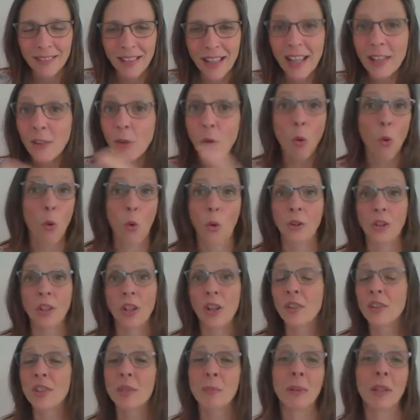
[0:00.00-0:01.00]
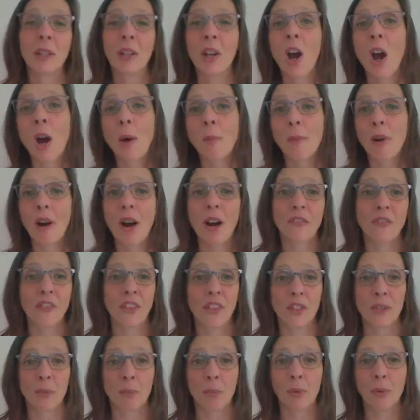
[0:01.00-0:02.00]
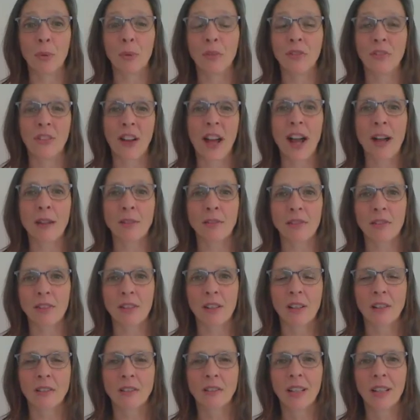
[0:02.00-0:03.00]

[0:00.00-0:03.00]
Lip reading: in order to become a visible founder.